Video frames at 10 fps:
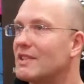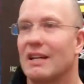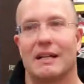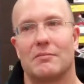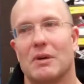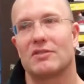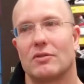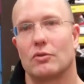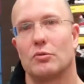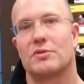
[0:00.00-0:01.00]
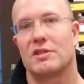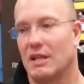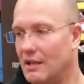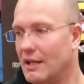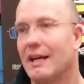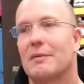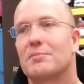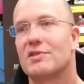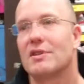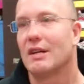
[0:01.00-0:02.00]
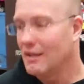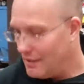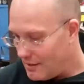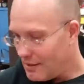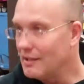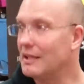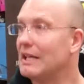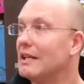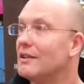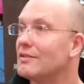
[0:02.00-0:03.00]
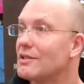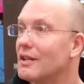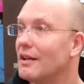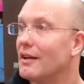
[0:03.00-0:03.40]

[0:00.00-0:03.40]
tight muscle groups in the hips and the knees.